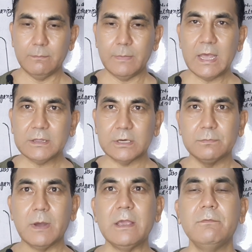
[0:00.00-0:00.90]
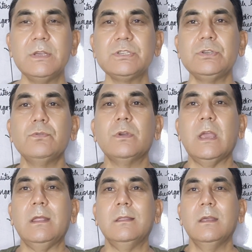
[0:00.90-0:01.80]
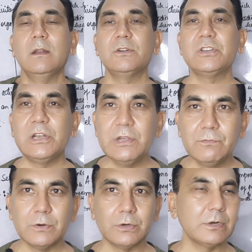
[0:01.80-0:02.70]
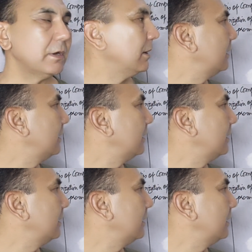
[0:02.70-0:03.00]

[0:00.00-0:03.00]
method by which you can deliver